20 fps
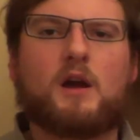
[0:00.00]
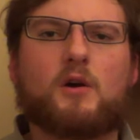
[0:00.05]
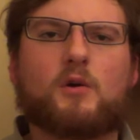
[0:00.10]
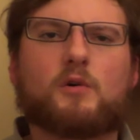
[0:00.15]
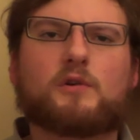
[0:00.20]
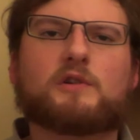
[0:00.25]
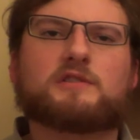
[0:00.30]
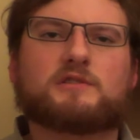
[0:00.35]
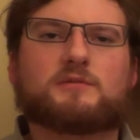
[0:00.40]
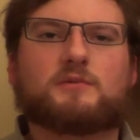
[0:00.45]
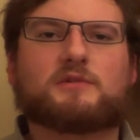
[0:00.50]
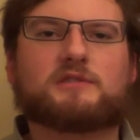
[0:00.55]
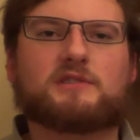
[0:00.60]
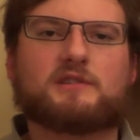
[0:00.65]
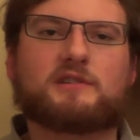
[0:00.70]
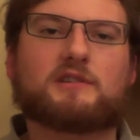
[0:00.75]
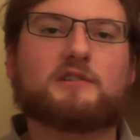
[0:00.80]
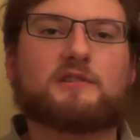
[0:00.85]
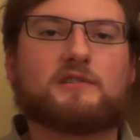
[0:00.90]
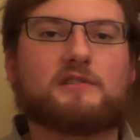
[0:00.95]
Or you just want to
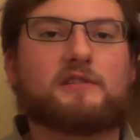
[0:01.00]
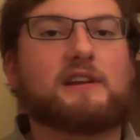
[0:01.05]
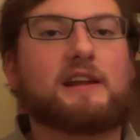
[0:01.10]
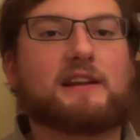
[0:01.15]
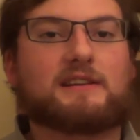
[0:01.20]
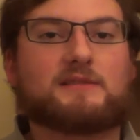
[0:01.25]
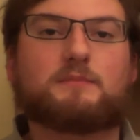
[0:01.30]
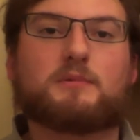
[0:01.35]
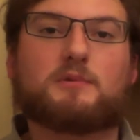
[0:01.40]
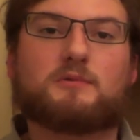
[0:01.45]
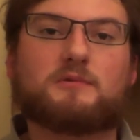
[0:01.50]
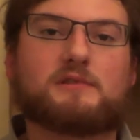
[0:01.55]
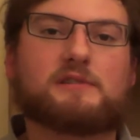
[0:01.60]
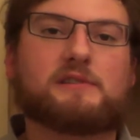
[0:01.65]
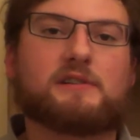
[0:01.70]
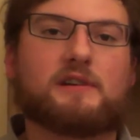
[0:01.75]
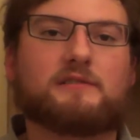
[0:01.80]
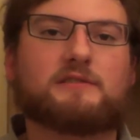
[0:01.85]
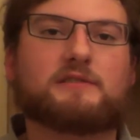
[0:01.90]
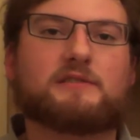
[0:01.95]
look good at the next ball you
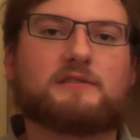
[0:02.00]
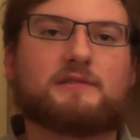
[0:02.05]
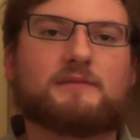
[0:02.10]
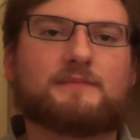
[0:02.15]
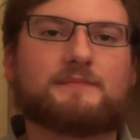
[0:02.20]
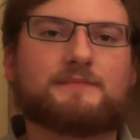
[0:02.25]
go to.